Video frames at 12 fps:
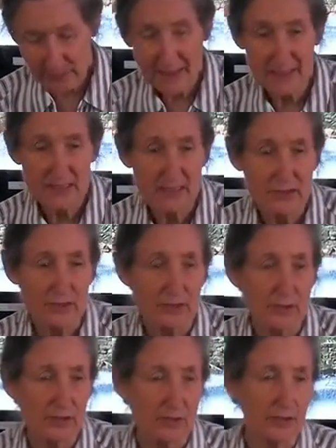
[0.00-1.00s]
place that
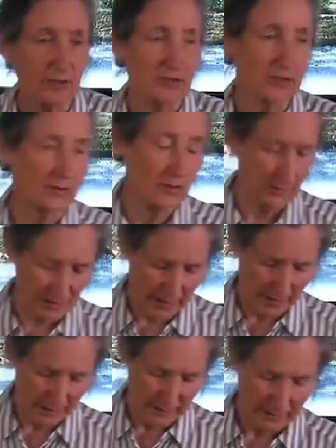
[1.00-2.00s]
you can use a cooked
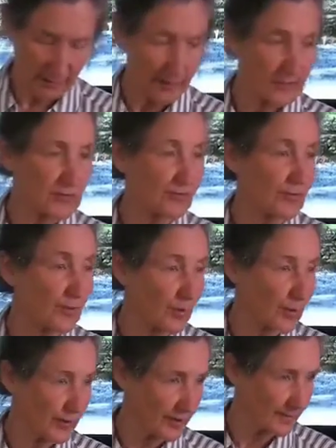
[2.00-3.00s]
onion is for a
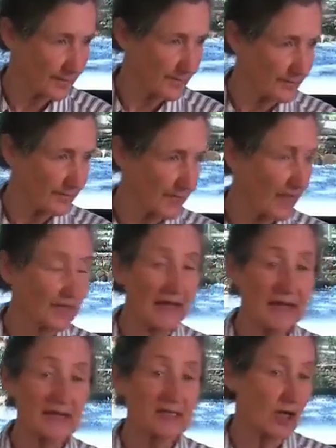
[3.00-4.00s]
boil. A
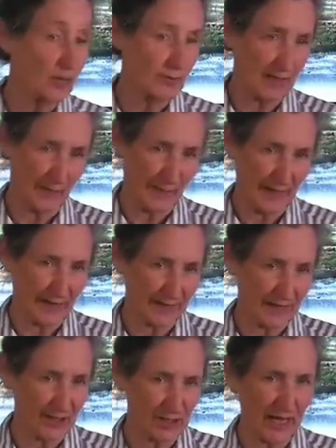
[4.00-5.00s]
lady told me about
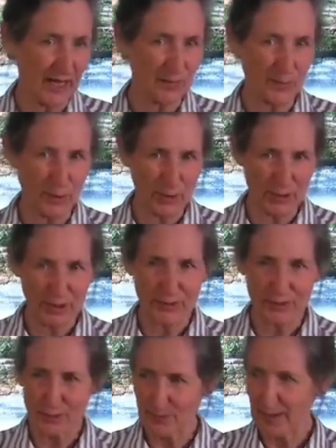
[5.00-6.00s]
this. She had a boil
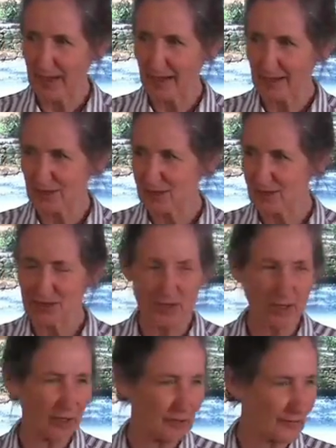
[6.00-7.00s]
on her back and she
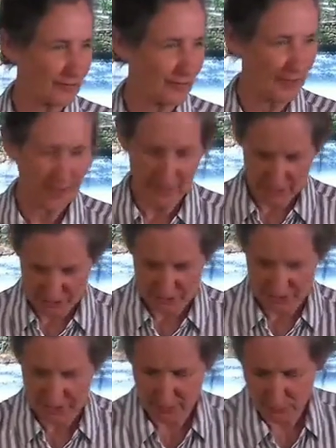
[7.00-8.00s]
told her friend, and
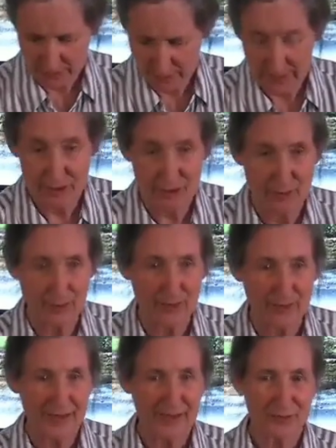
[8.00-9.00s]
she said, we need to
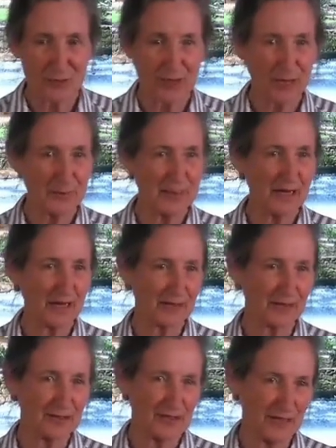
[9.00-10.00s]
cook up an
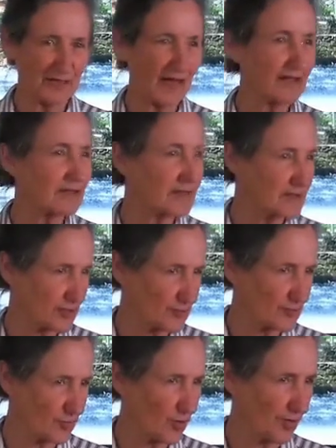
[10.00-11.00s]
onion. See, an onion is a
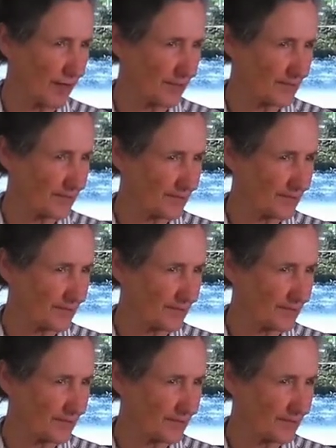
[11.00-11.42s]
drawer.